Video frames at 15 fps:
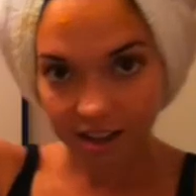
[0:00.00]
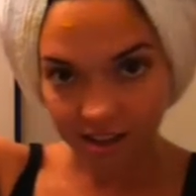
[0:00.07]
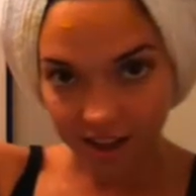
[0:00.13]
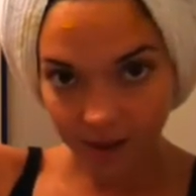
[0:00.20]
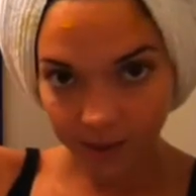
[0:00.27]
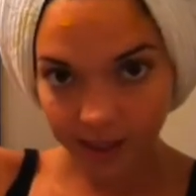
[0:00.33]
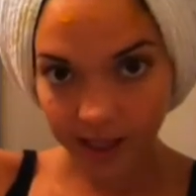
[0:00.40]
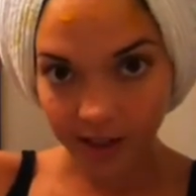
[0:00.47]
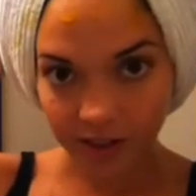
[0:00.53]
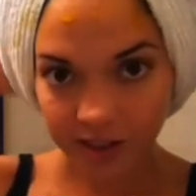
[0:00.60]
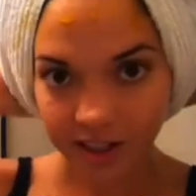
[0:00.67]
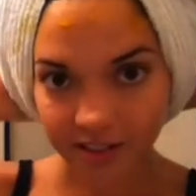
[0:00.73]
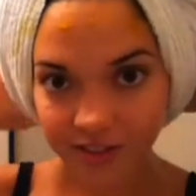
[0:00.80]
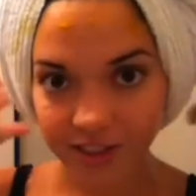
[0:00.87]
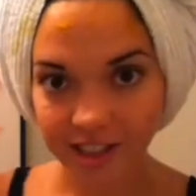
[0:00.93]
There we go.
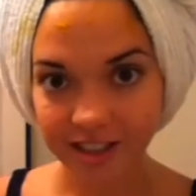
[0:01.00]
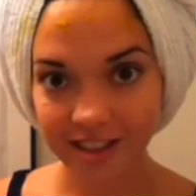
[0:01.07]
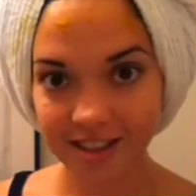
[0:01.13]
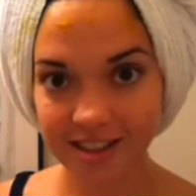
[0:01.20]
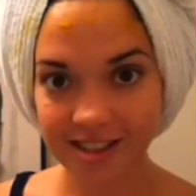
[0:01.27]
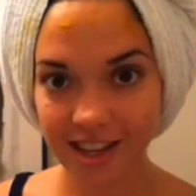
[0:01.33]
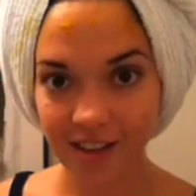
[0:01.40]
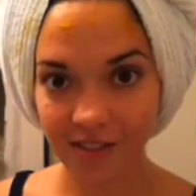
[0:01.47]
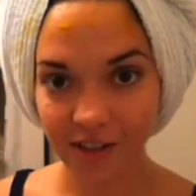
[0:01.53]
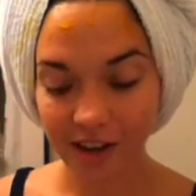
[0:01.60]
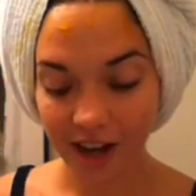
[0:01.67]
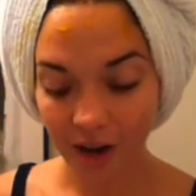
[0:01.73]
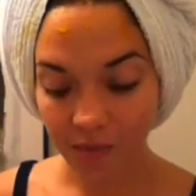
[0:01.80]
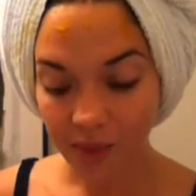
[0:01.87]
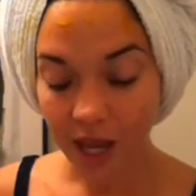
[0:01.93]
I feel a little safer
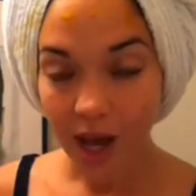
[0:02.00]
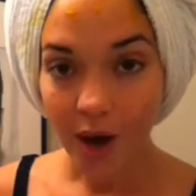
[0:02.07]
now.